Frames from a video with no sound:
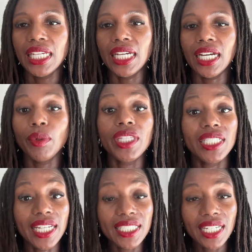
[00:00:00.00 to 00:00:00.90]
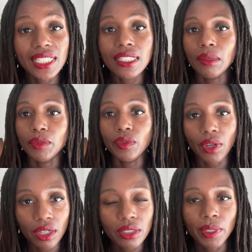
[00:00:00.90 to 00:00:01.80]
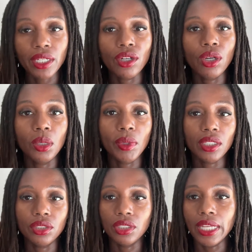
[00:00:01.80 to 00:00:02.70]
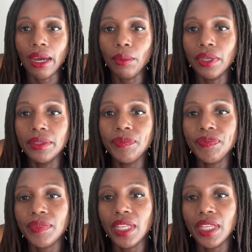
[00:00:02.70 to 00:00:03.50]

With the dentist, when I go home, I'll do that one.